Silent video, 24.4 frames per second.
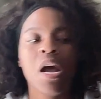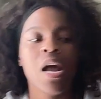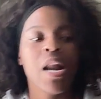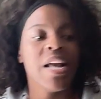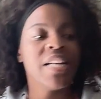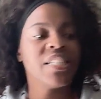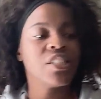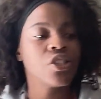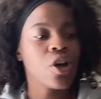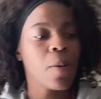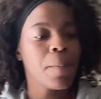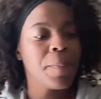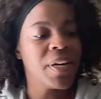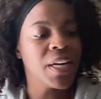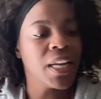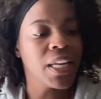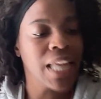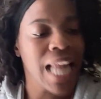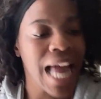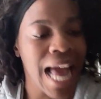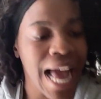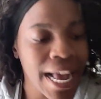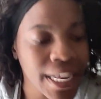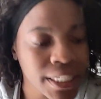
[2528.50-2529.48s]
It's going to be the
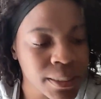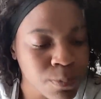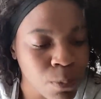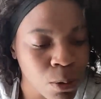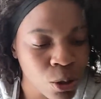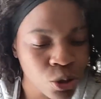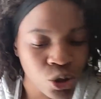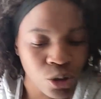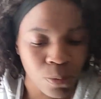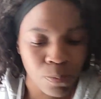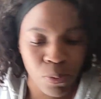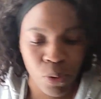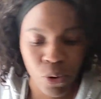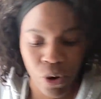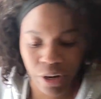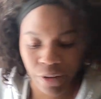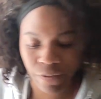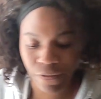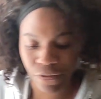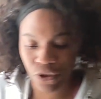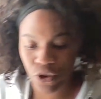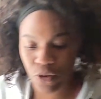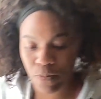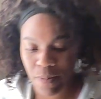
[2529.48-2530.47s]
last, most important
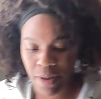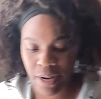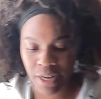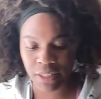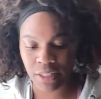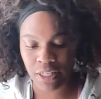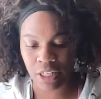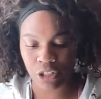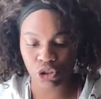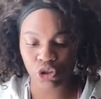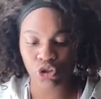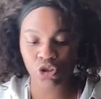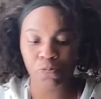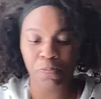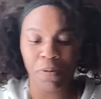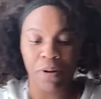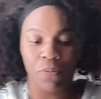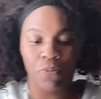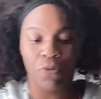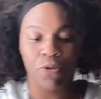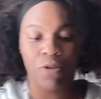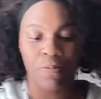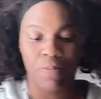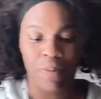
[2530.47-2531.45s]
few minutes that you
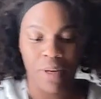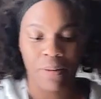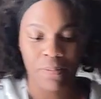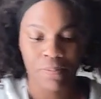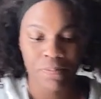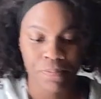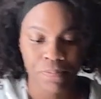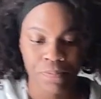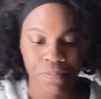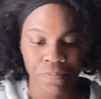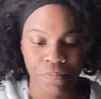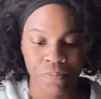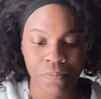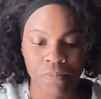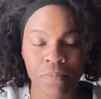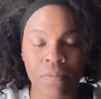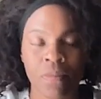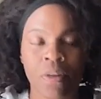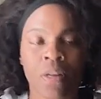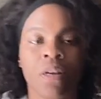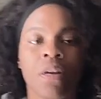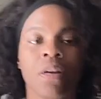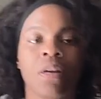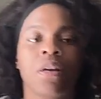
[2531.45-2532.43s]
spend with me.
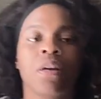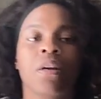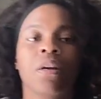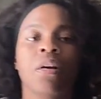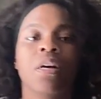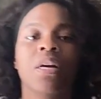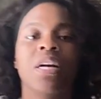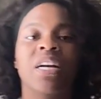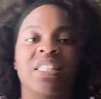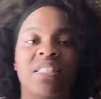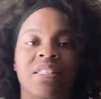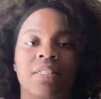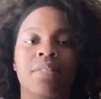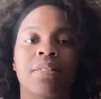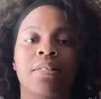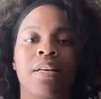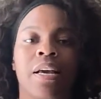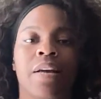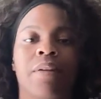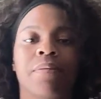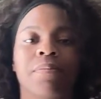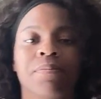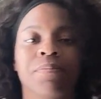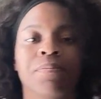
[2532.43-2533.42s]
This is
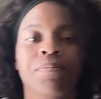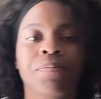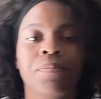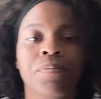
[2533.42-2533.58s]
it.